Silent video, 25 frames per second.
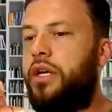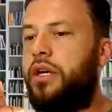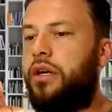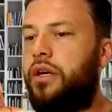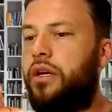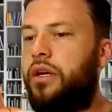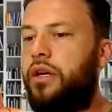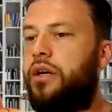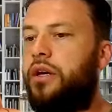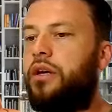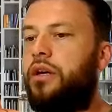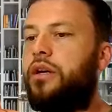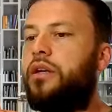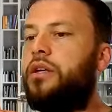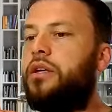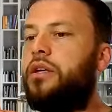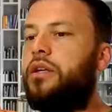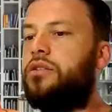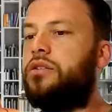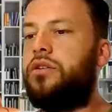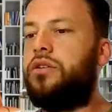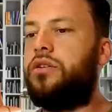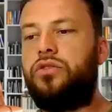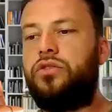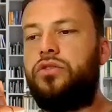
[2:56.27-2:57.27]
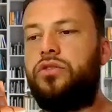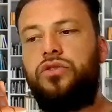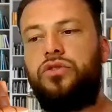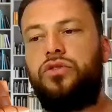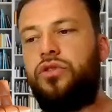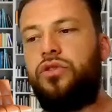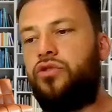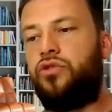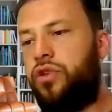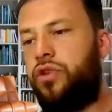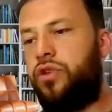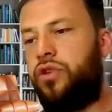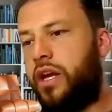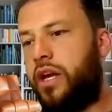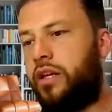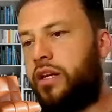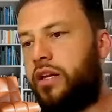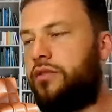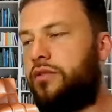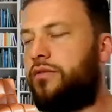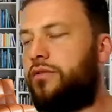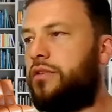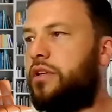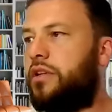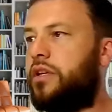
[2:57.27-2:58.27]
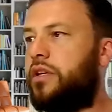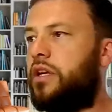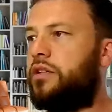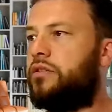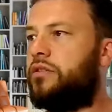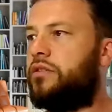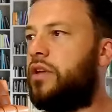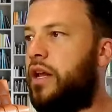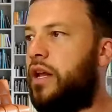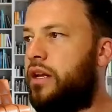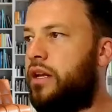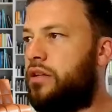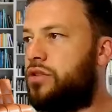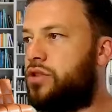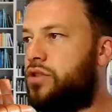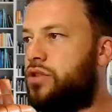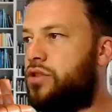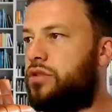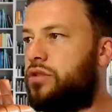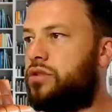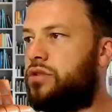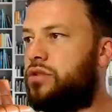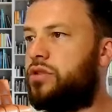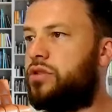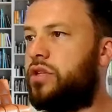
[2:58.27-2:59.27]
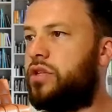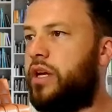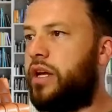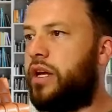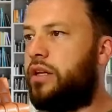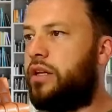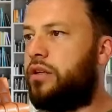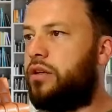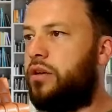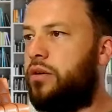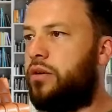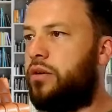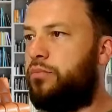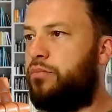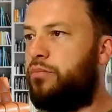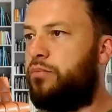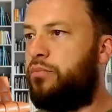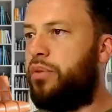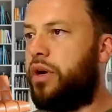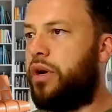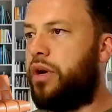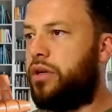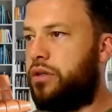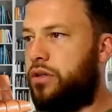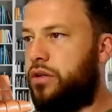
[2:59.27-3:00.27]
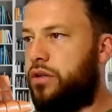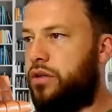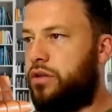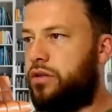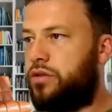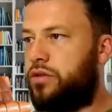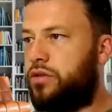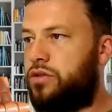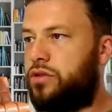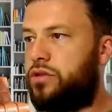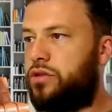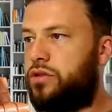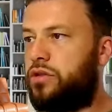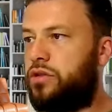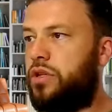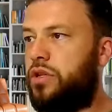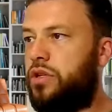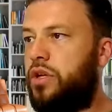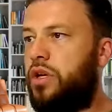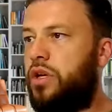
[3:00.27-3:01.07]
Uh, he's also the creative intelligence and abundance.